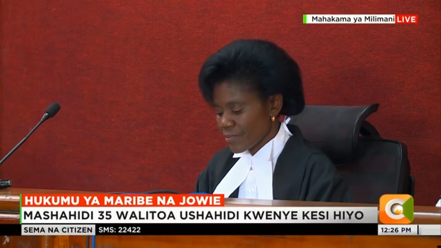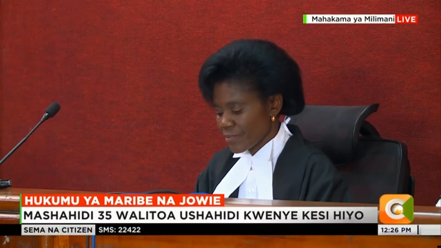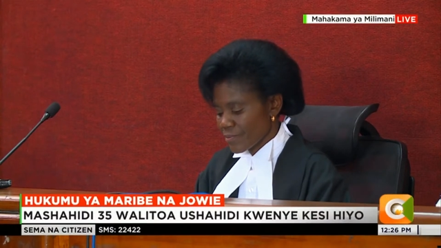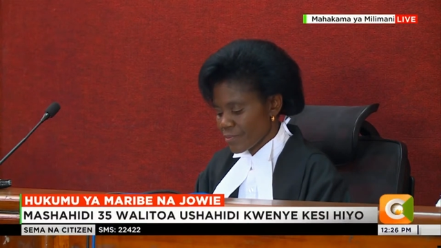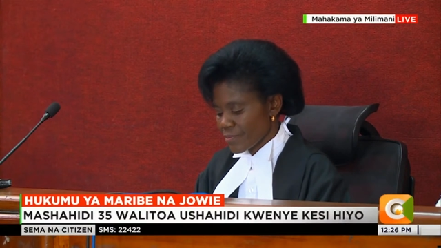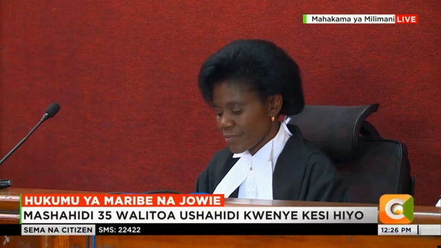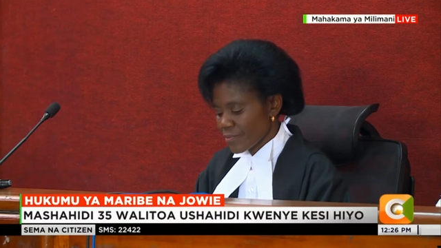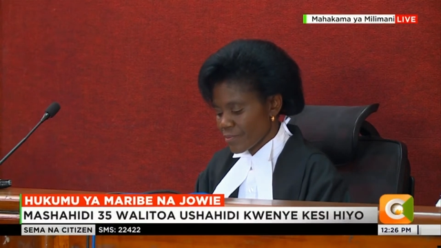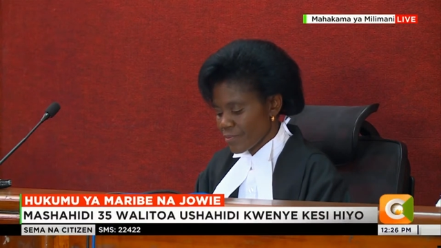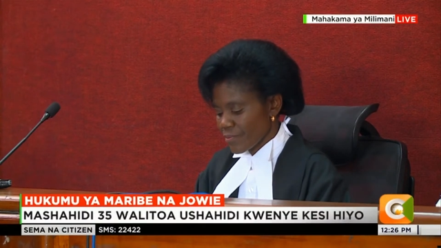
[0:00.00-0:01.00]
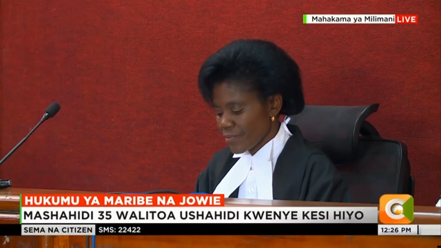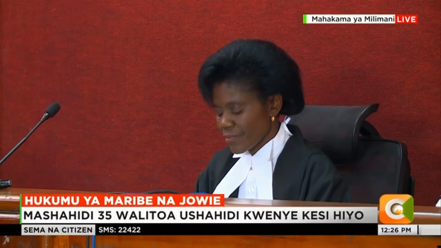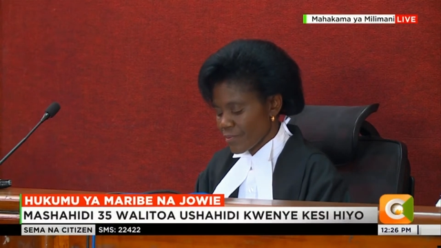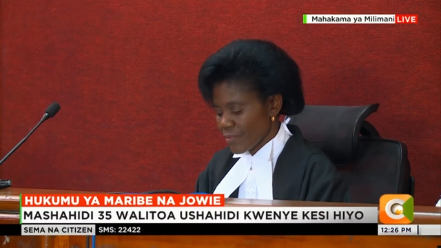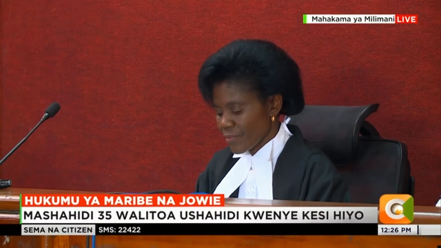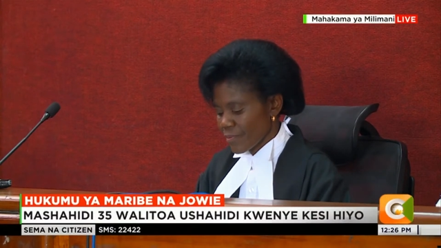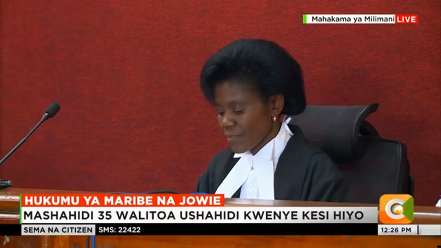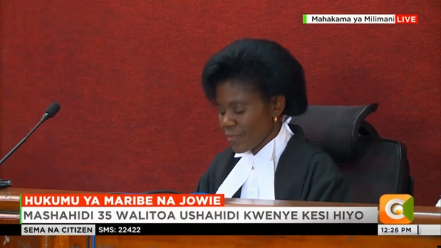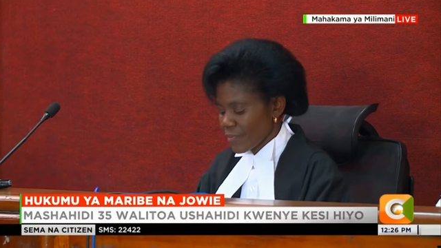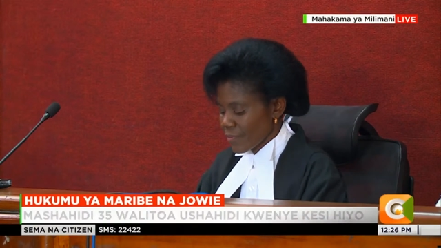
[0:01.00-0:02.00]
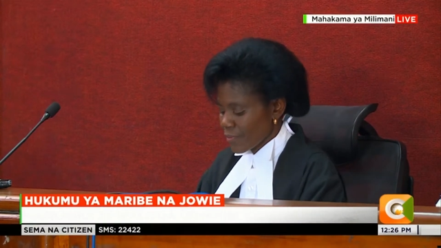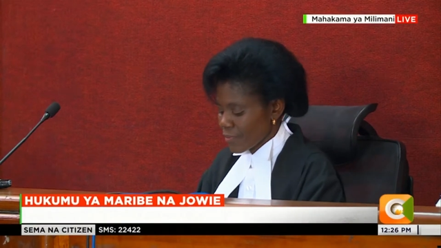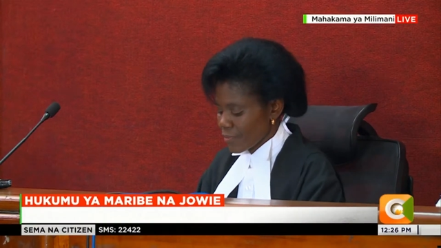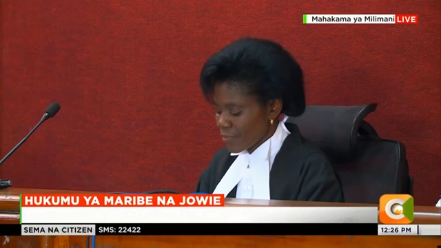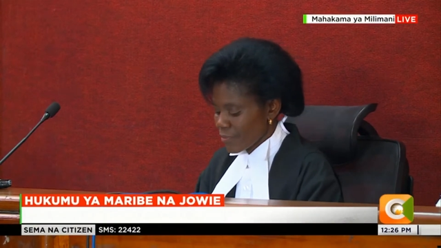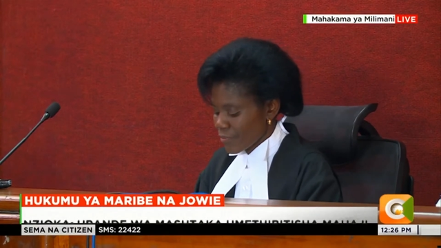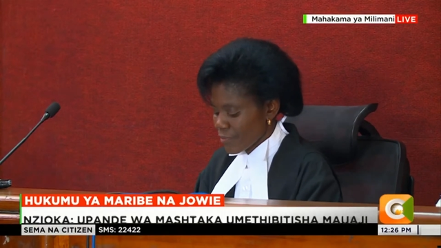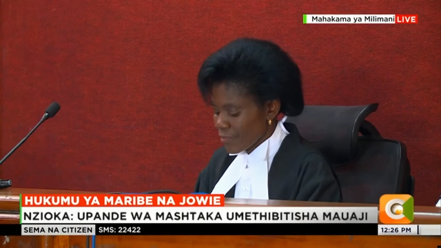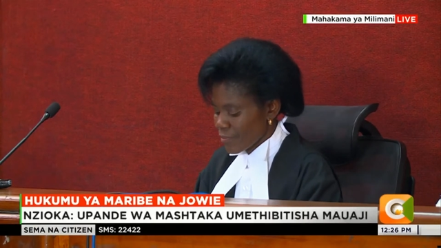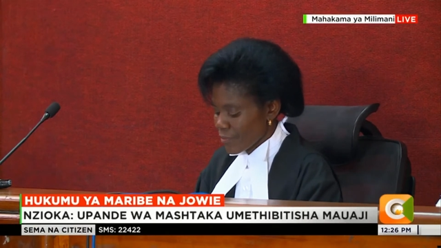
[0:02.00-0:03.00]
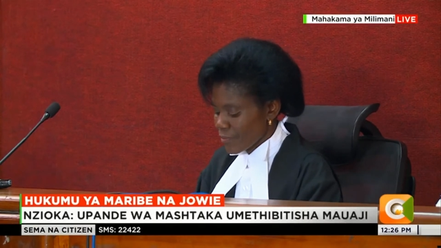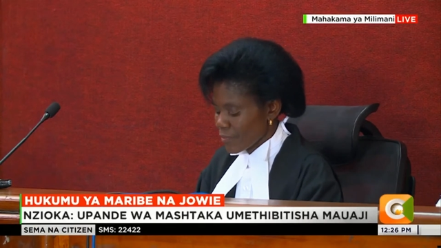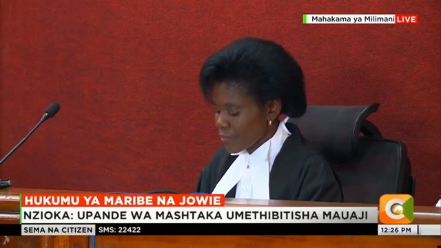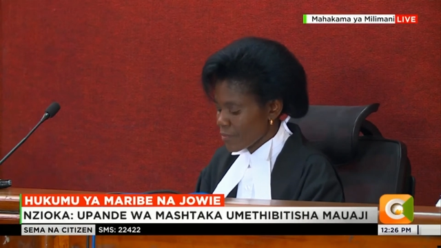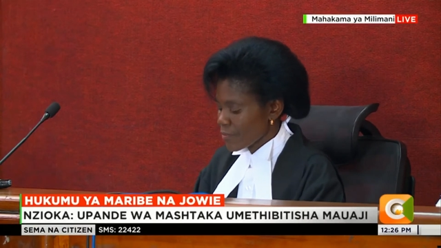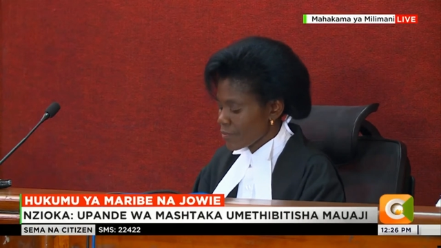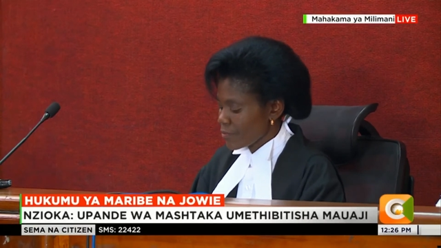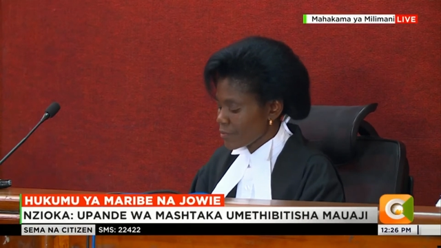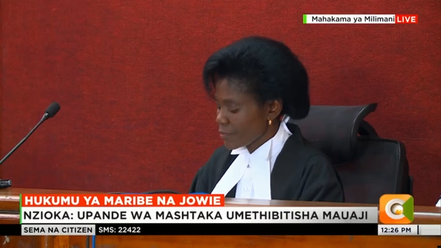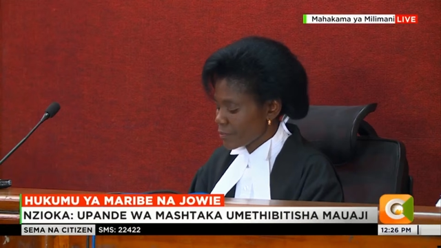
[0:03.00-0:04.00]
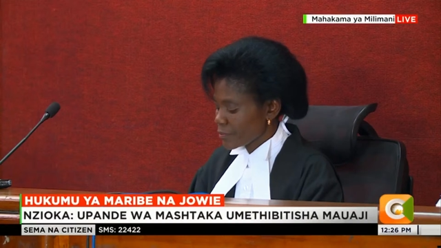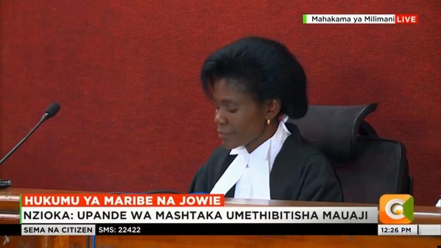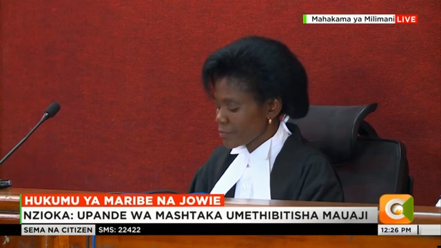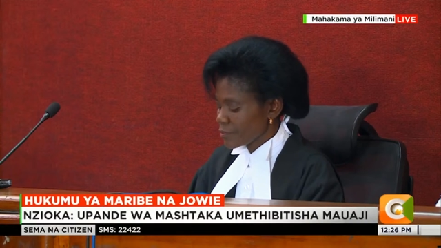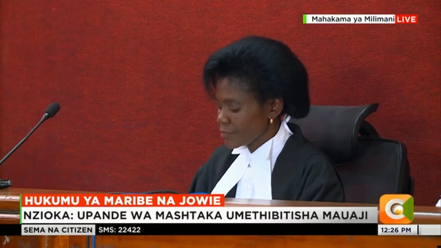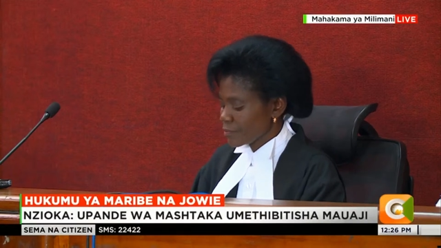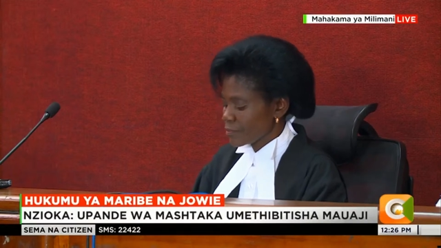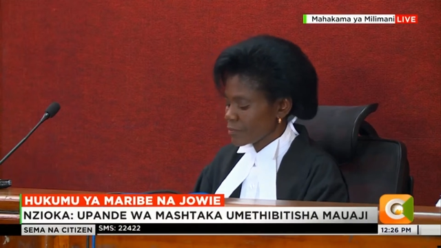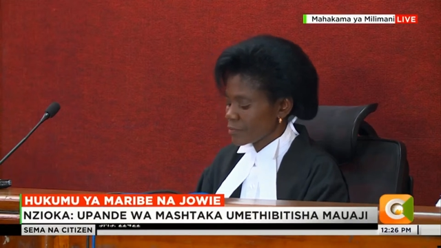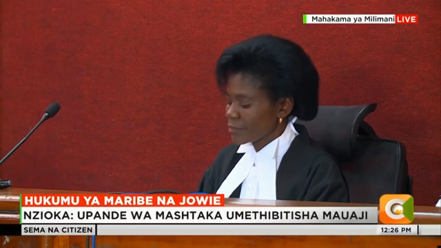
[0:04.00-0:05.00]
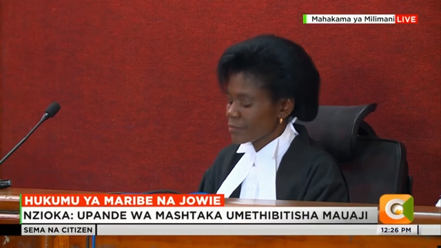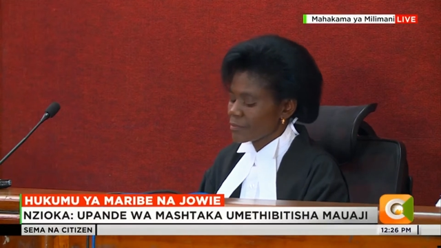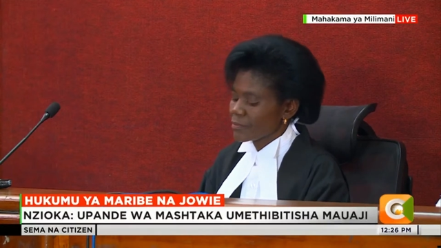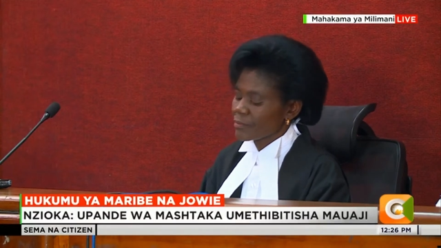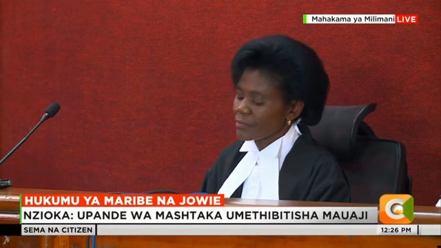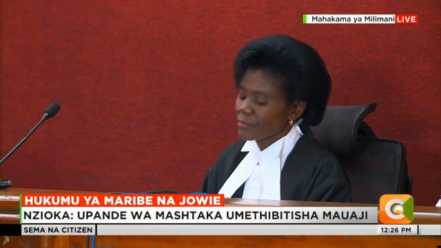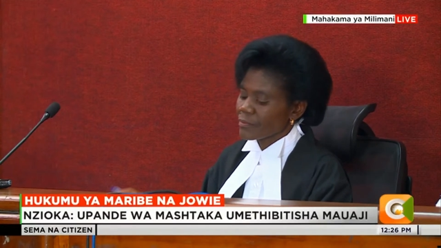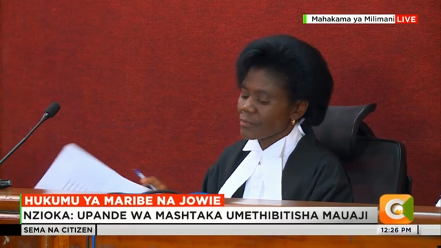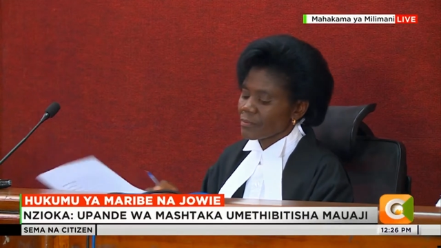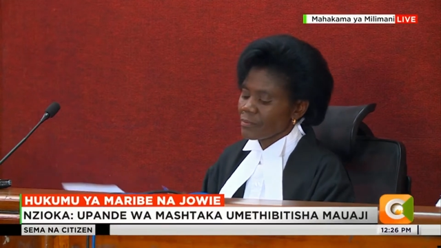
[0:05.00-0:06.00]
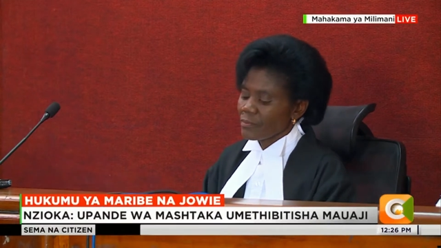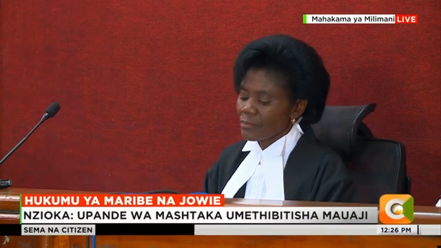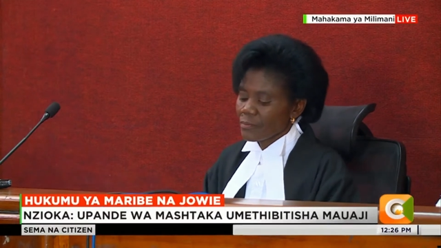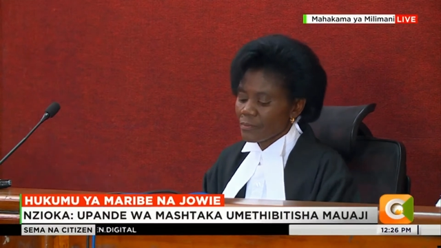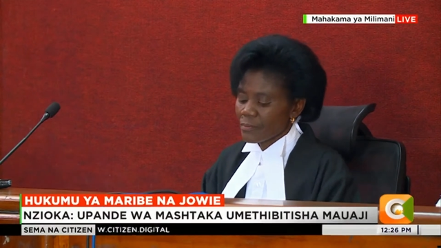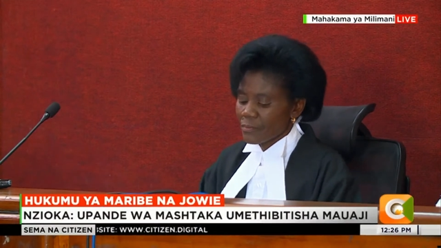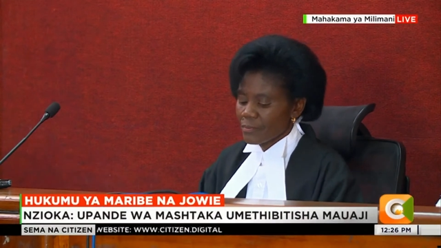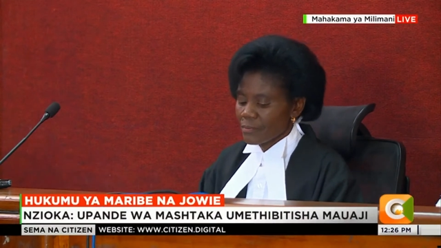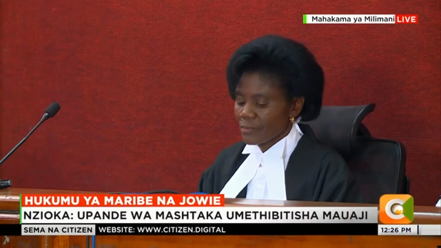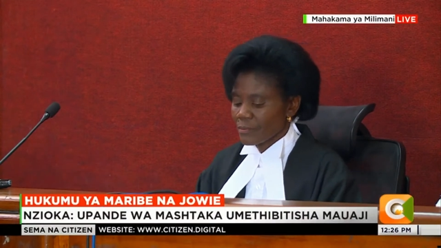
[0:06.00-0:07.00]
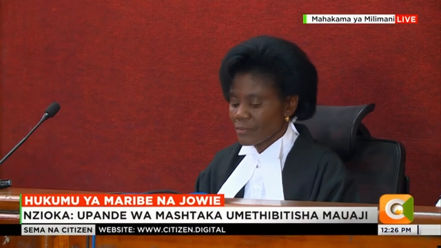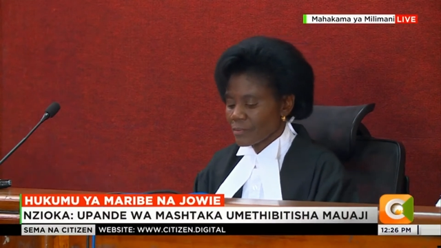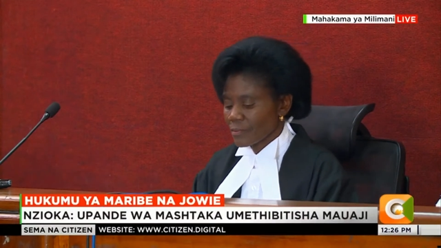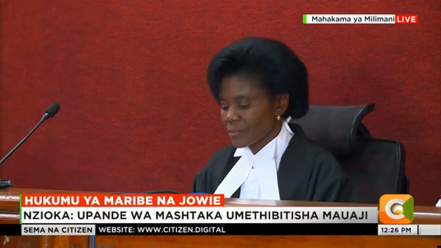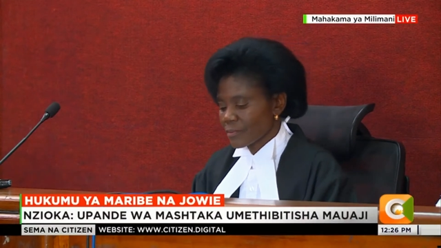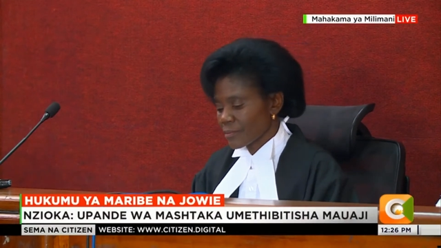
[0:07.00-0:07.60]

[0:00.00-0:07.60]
[no speech]